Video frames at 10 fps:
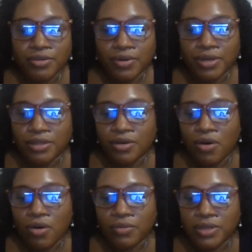You can
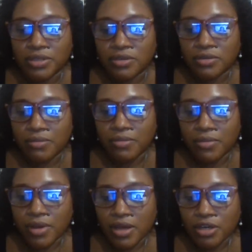always
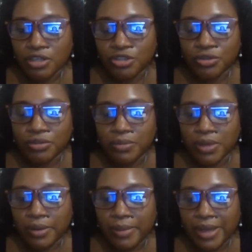shoot
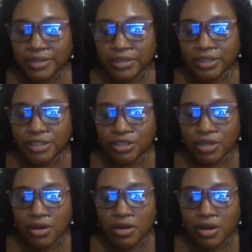me a message
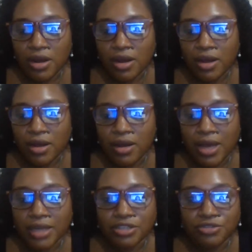
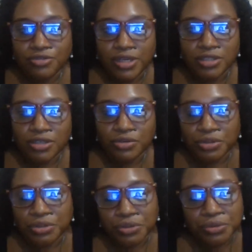at
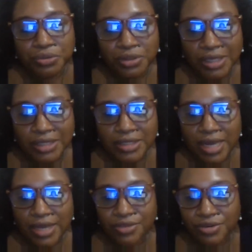
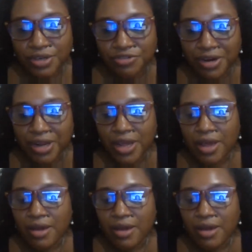302-6933.